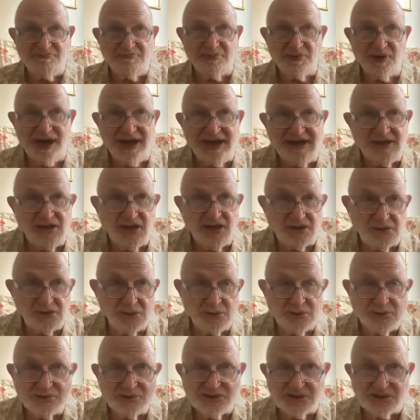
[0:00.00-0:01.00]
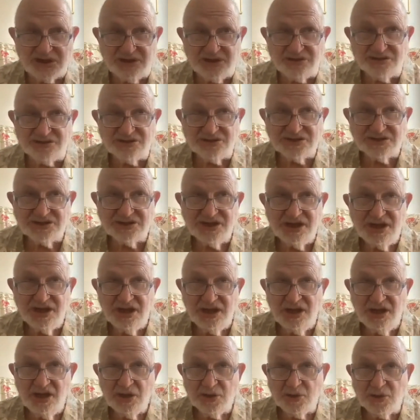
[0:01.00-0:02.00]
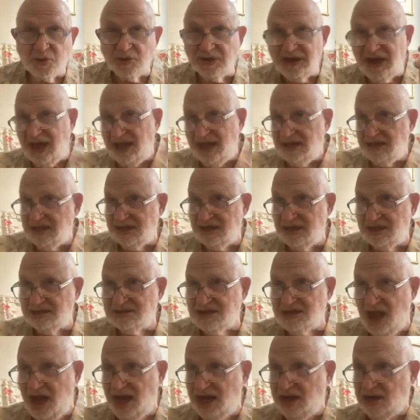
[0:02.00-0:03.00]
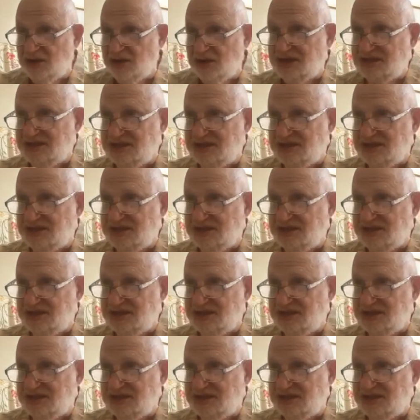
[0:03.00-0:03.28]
brain occlusions created entirely